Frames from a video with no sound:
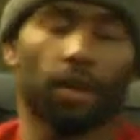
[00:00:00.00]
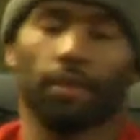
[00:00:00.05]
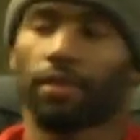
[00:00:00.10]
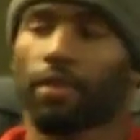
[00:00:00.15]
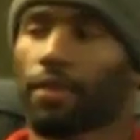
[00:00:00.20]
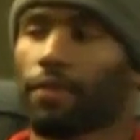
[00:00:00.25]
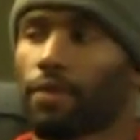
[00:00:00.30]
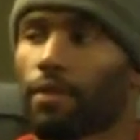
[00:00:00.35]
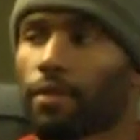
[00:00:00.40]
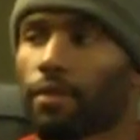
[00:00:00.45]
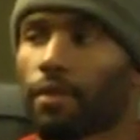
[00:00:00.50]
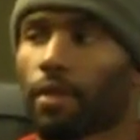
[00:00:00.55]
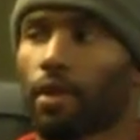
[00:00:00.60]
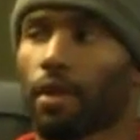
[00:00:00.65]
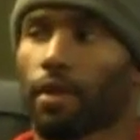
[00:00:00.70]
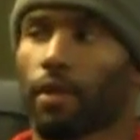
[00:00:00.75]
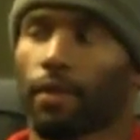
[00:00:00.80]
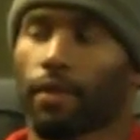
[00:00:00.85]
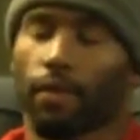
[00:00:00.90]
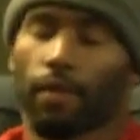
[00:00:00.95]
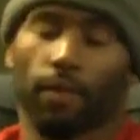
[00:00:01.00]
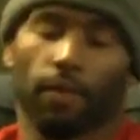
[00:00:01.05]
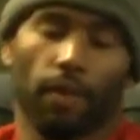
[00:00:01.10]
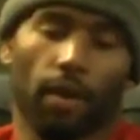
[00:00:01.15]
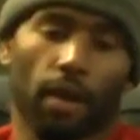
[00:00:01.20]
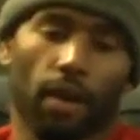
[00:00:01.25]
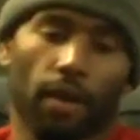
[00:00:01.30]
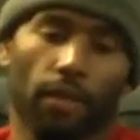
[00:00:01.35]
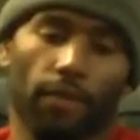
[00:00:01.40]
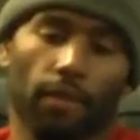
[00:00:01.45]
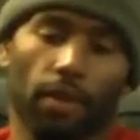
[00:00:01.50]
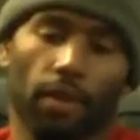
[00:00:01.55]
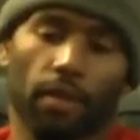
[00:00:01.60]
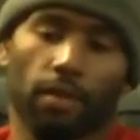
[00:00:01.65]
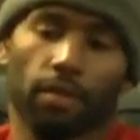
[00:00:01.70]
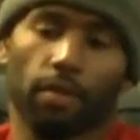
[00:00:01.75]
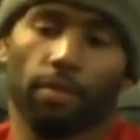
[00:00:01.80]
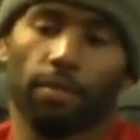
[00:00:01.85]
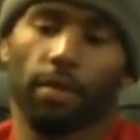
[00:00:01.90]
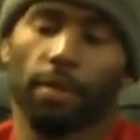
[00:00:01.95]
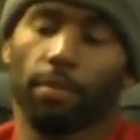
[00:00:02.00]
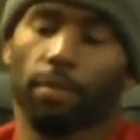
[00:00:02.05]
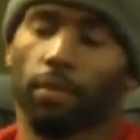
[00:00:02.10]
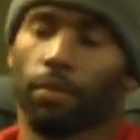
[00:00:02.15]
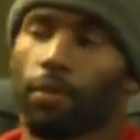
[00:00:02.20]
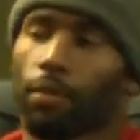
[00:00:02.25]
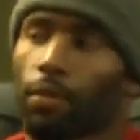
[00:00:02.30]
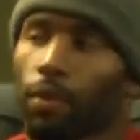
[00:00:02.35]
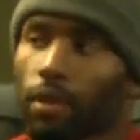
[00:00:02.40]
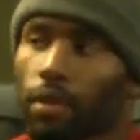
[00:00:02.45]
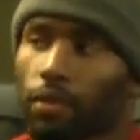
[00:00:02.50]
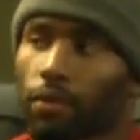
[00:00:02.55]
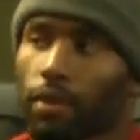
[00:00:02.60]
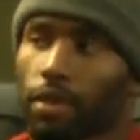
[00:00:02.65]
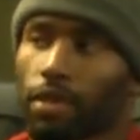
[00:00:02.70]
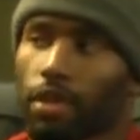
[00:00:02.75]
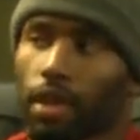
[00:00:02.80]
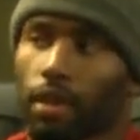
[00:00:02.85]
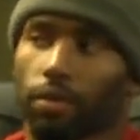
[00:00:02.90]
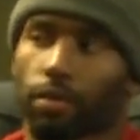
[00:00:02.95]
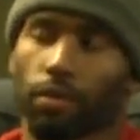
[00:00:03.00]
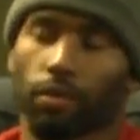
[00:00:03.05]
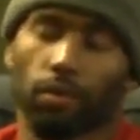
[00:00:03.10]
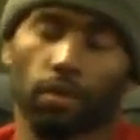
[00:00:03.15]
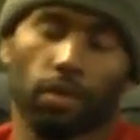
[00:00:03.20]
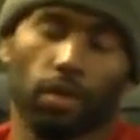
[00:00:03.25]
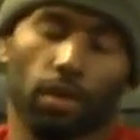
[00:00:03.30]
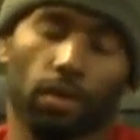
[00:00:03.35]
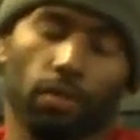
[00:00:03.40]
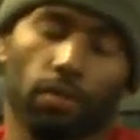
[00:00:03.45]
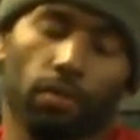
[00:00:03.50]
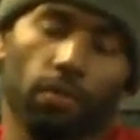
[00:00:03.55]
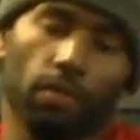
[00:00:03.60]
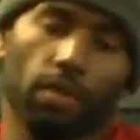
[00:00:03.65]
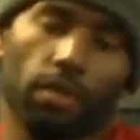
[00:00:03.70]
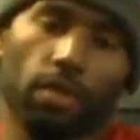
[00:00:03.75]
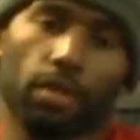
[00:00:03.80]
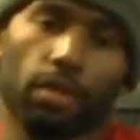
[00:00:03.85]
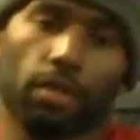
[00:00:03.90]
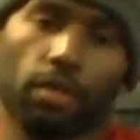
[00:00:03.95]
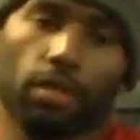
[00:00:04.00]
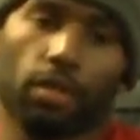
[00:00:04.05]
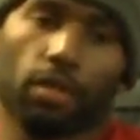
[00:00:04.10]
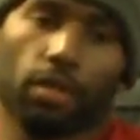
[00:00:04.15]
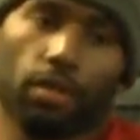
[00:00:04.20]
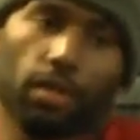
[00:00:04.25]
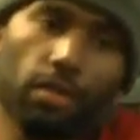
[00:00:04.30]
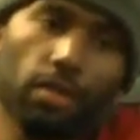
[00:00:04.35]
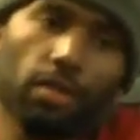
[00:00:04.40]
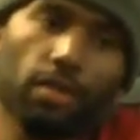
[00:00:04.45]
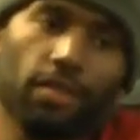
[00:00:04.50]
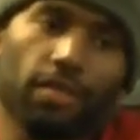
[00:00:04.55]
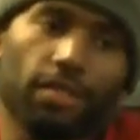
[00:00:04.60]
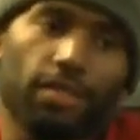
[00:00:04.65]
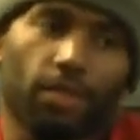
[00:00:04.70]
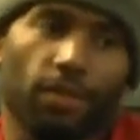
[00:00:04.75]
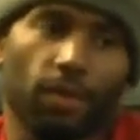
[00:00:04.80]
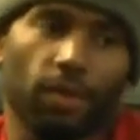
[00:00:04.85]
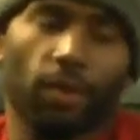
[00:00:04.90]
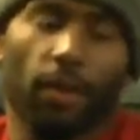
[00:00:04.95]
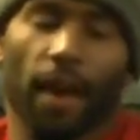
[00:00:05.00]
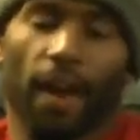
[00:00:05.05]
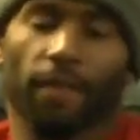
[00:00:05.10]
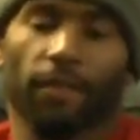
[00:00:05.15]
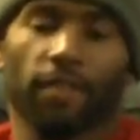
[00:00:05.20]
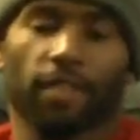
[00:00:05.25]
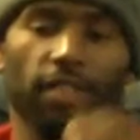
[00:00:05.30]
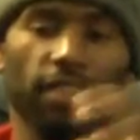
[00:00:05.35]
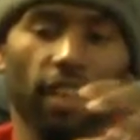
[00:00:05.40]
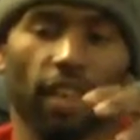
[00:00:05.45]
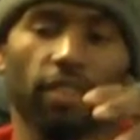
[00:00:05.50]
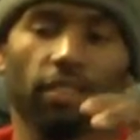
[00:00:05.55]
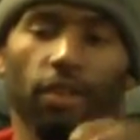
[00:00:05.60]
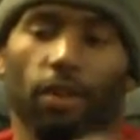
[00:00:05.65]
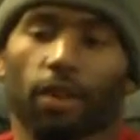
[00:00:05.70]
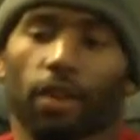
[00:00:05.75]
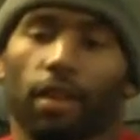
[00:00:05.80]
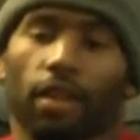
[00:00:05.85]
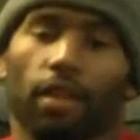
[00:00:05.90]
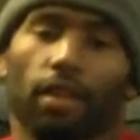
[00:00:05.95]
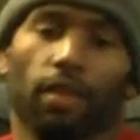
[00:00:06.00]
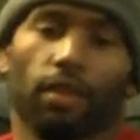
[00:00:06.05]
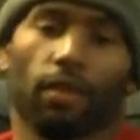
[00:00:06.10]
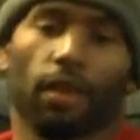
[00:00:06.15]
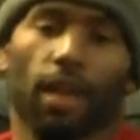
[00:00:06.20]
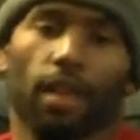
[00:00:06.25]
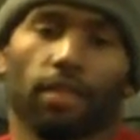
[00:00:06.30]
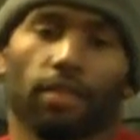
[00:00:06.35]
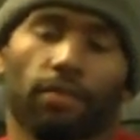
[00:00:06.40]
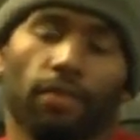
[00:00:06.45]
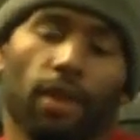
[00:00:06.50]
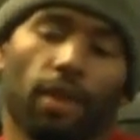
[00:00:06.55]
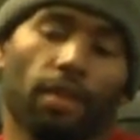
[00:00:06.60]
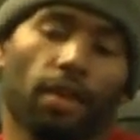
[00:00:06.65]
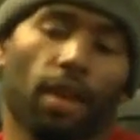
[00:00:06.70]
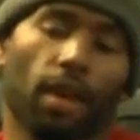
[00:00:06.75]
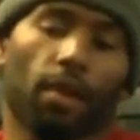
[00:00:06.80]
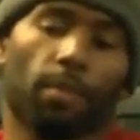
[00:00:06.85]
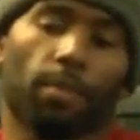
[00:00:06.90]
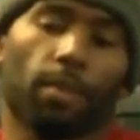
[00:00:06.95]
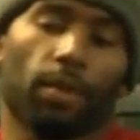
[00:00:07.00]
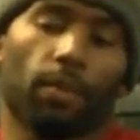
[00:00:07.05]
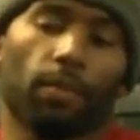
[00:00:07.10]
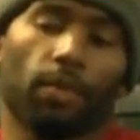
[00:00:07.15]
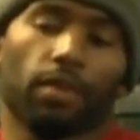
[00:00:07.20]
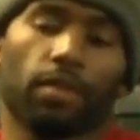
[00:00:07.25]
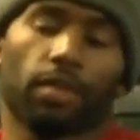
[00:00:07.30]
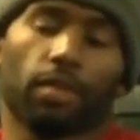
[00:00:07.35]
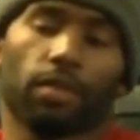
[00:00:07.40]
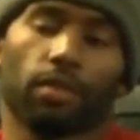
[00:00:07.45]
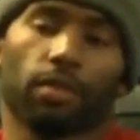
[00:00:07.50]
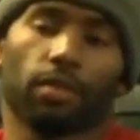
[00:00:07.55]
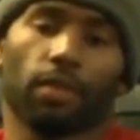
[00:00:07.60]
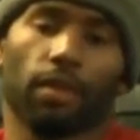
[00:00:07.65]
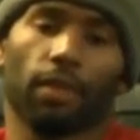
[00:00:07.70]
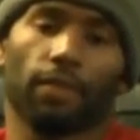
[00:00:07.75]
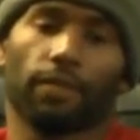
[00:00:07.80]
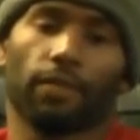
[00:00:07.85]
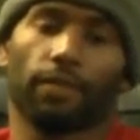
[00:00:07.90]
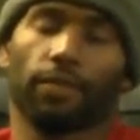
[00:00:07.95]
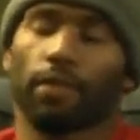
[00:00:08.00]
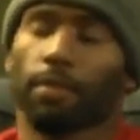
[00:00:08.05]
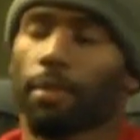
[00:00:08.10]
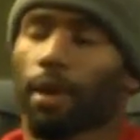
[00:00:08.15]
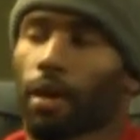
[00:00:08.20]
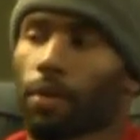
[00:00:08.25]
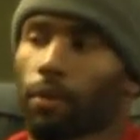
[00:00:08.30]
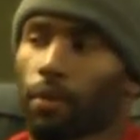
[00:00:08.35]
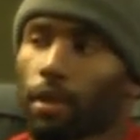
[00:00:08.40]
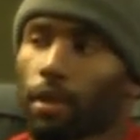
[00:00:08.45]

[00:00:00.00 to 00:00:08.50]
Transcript: different variation of people we want to reach out to. So we don't have a set target as of right now, but we just love the feedback we're